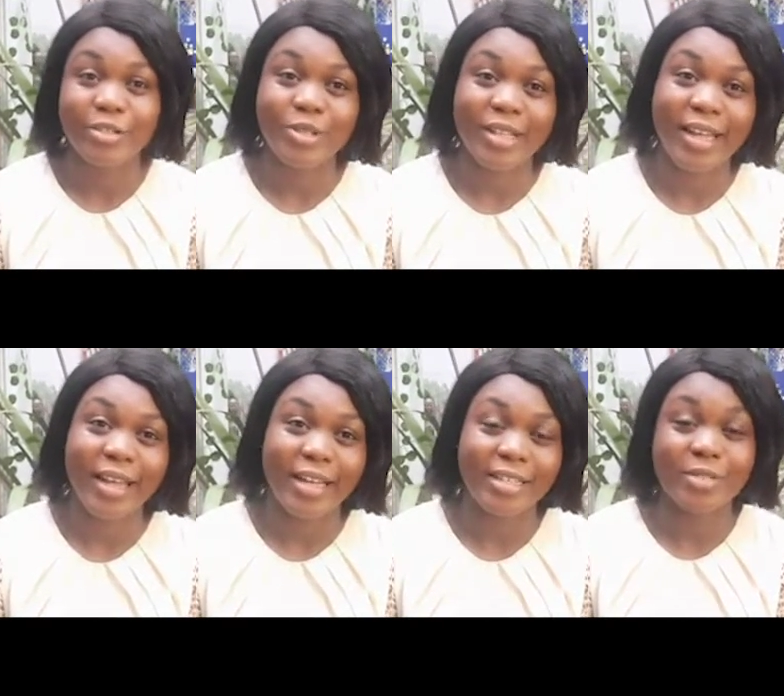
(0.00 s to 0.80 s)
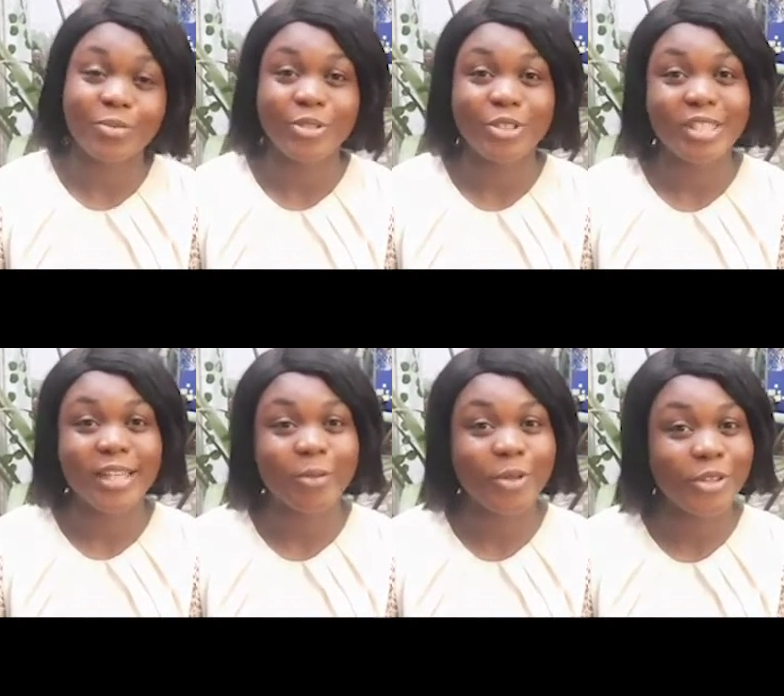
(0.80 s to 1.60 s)
Today, I just want to
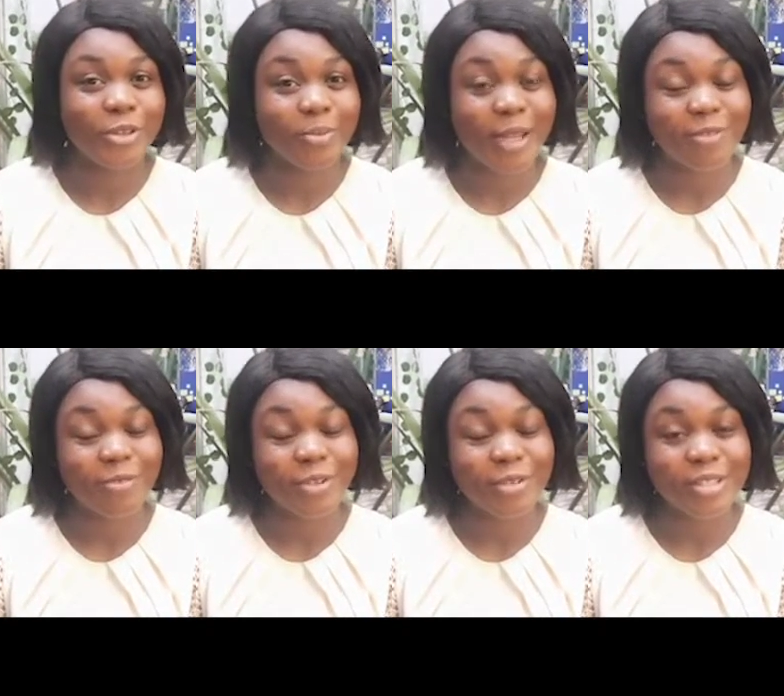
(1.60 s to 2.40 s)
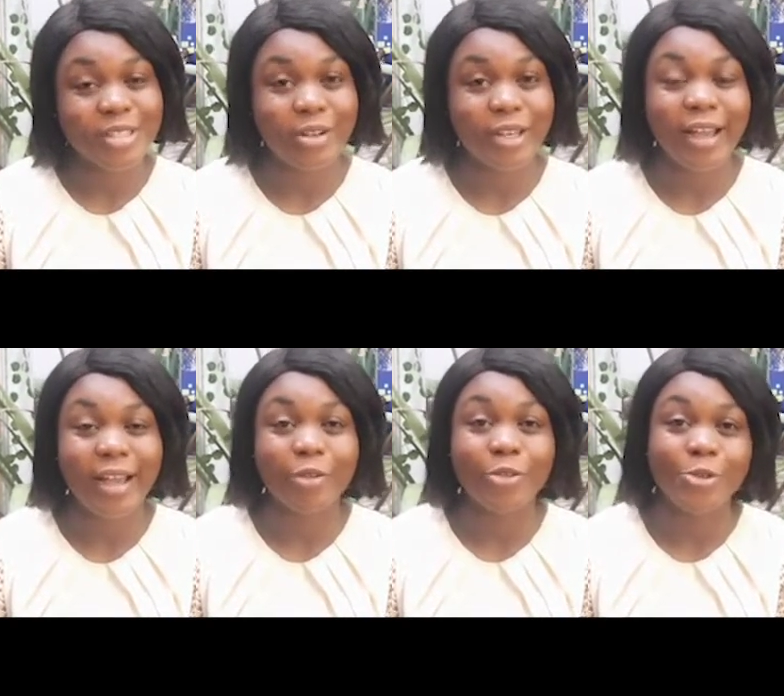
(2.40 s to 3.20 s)
share with you my views on
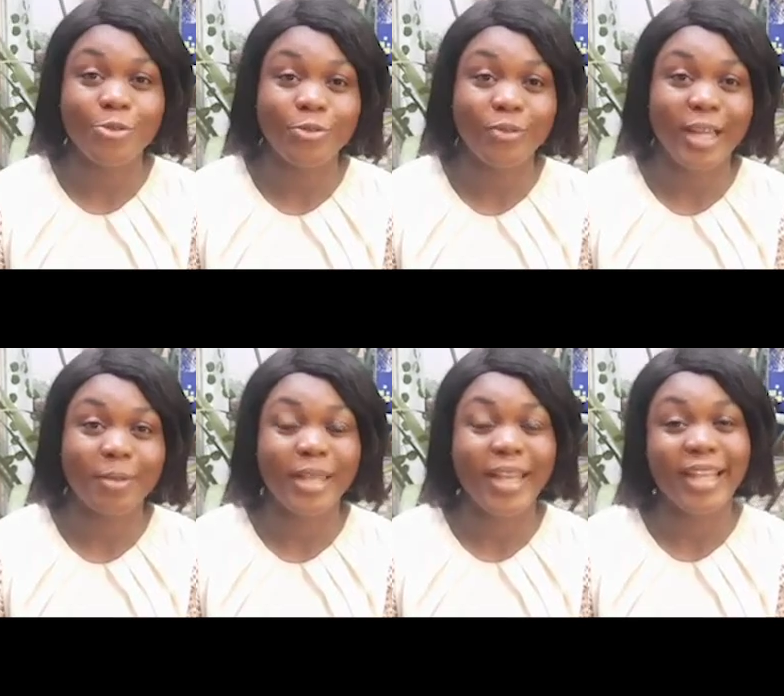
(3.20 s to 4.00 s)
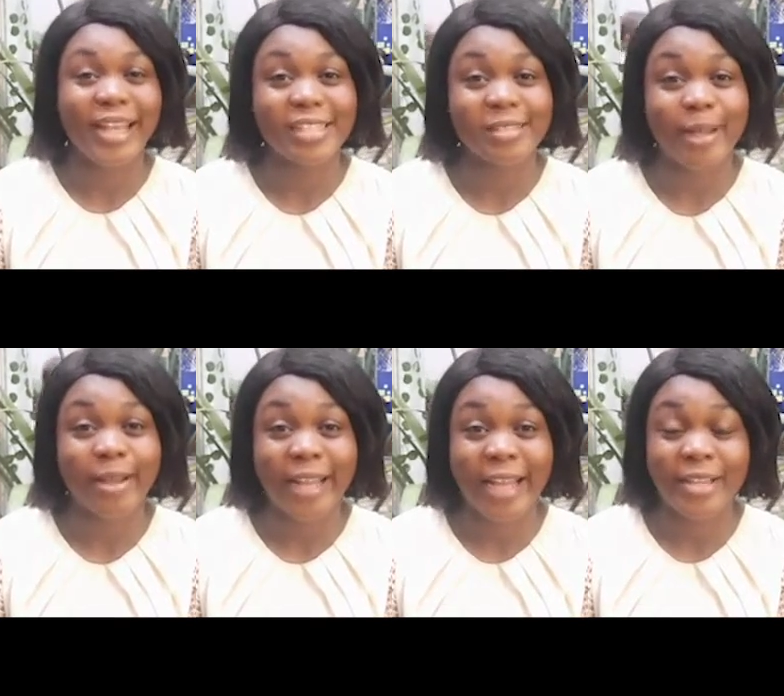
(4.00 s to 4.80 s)
how youth can be engaged in
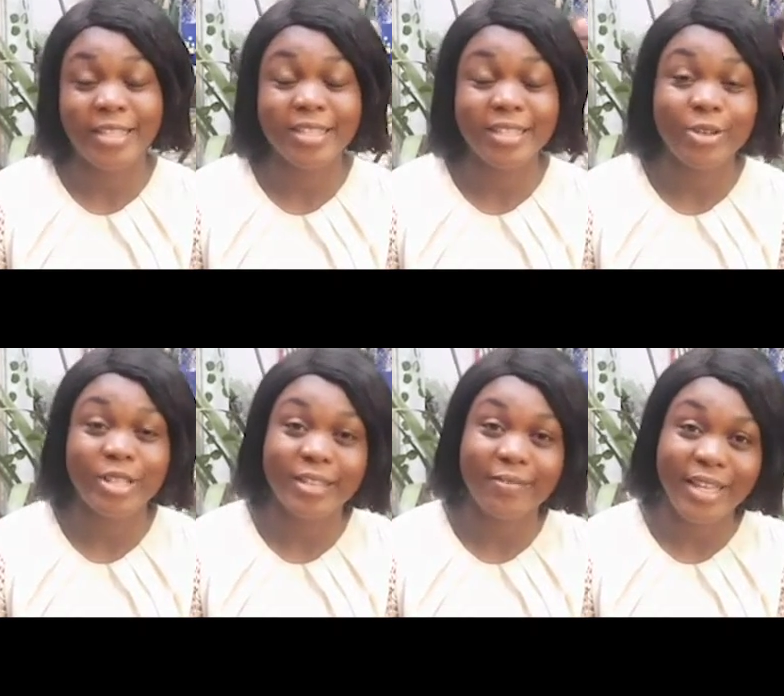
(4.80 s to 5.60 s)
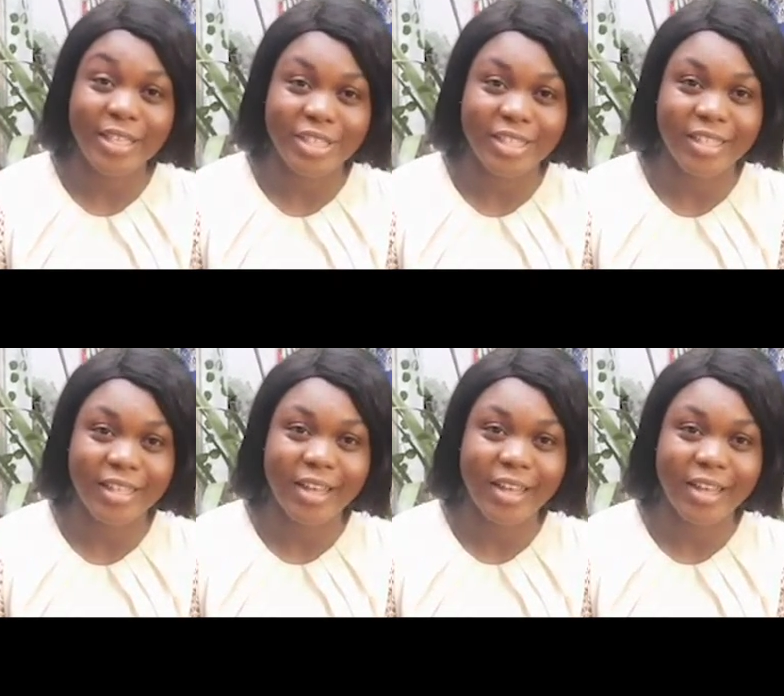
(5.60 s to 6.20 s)
biodiversity conservation.